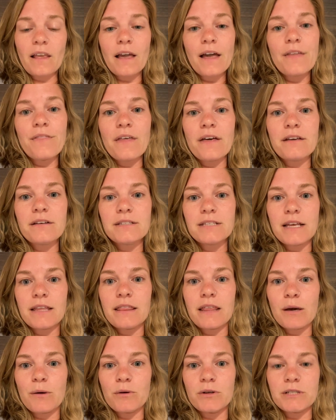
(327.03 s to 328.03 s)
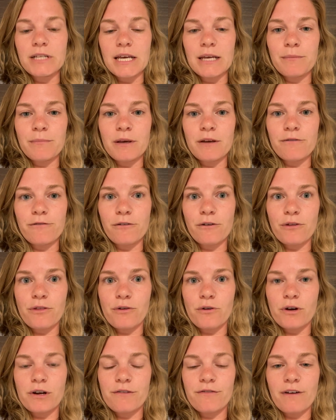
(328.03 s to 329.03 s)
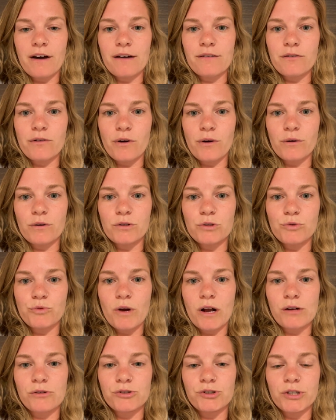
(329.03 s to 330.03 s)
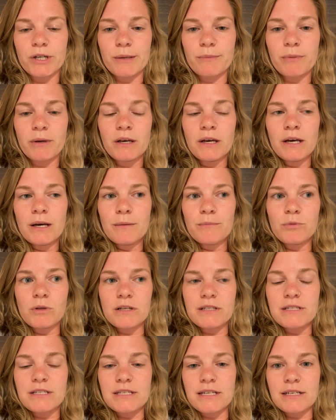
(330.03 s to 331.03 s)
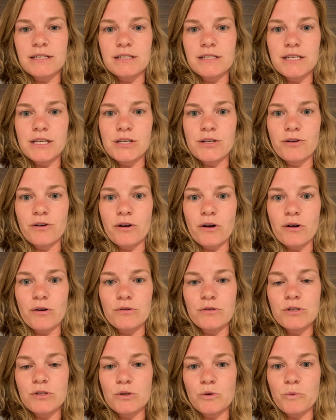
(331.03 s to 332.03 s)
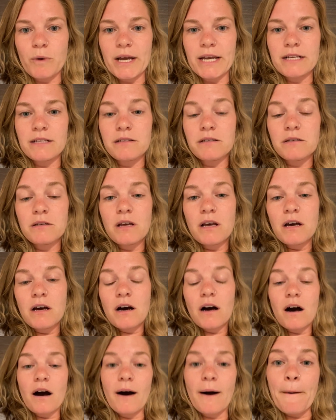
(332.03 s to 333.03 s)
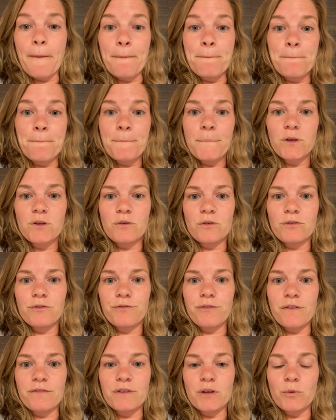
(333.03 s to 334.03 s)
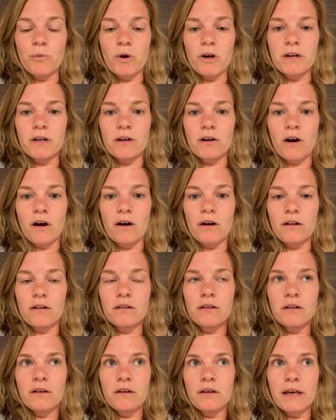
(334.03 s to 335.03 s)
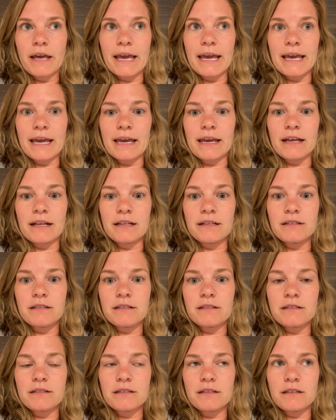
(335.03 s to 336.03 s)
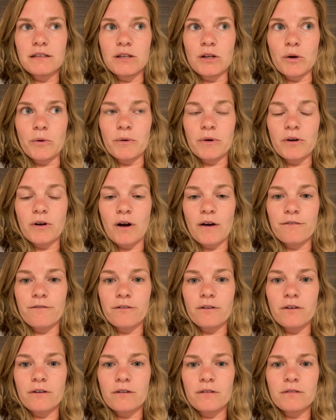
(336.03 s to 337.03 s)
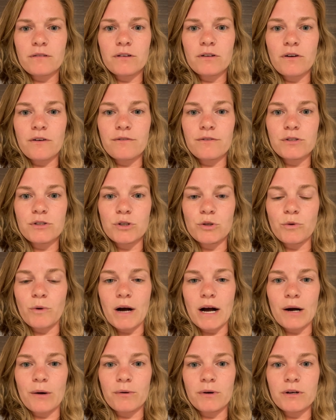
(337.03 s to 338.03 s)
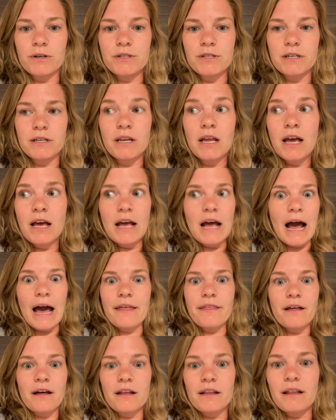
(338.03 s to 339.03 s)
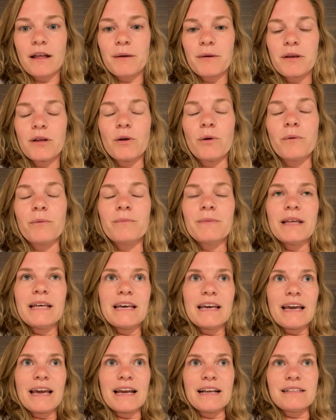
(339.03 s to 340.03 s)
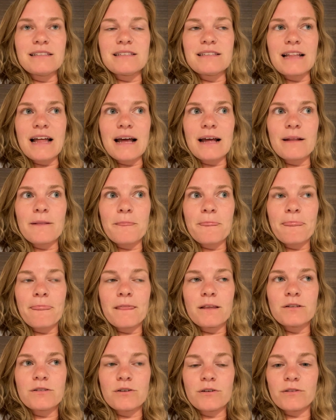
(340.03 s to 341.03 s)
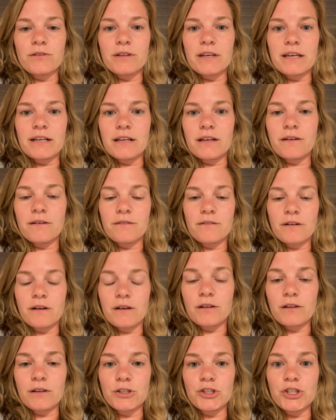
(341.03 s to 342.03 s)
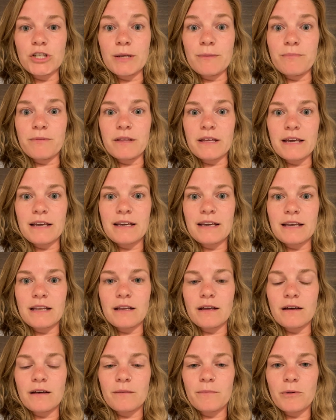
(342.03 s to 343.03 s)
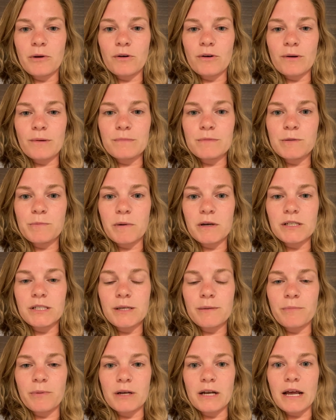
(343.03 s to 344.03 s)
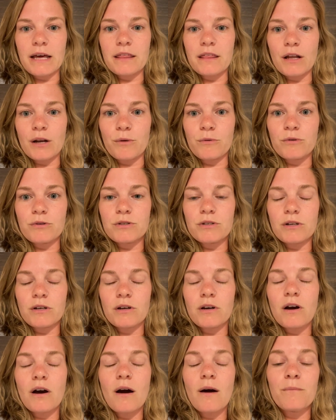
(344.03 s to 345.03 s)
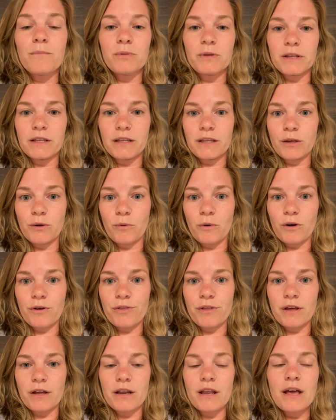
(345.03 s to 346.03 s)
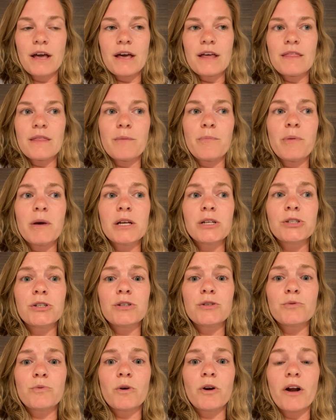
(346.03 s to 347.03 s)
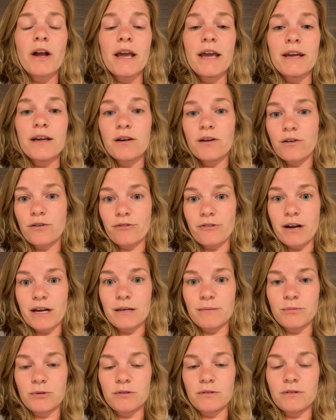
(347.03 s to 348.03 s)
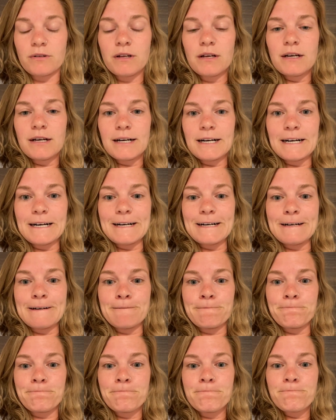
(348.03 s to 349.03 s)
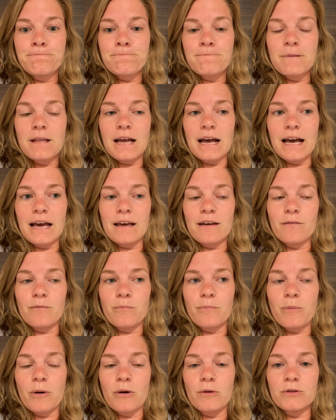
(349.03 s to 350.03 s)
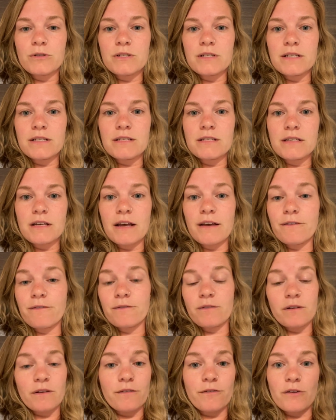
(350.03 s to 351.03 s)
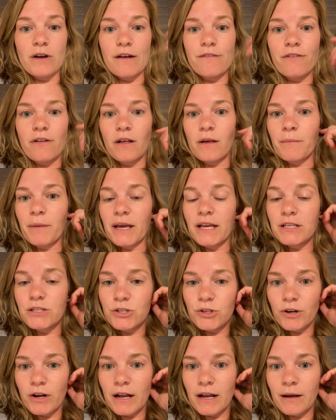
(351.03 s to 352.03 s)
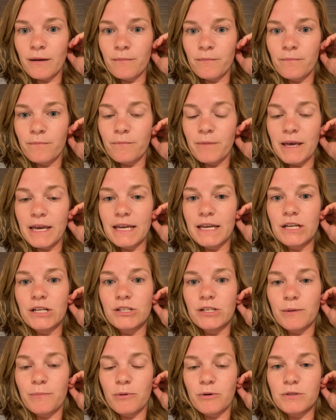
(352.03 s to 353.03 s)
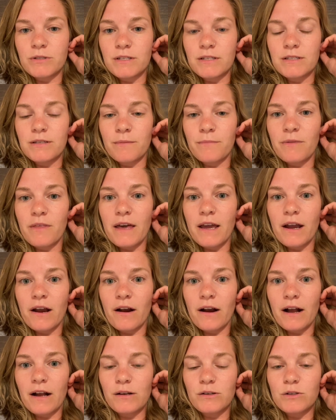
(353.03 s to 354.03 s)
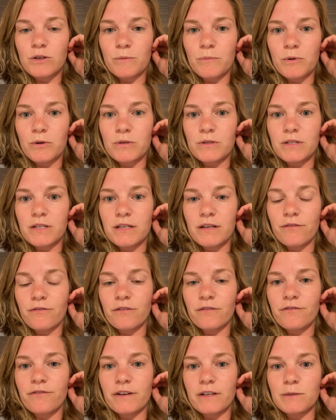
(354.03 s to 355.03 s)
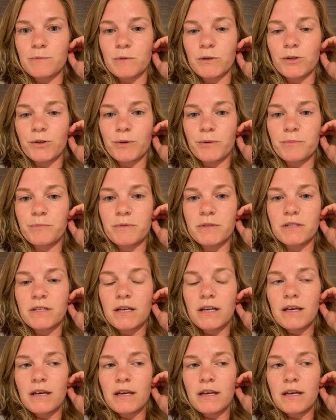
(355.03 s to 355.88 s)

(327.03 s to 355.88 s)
and they said they would take me for 35 euros round trip plus 16 euros to wait. So it's 51 in all. And, you know, we're gone for a little over 2 hours. And I thought, you know, it's not certainly in a cheap thing in a pilgrim's budget, but I thought it was completely worth it. The pictures were incredible. I posted, if you're not following my Instagram page, I posted some there. I also post in different Facebook groups,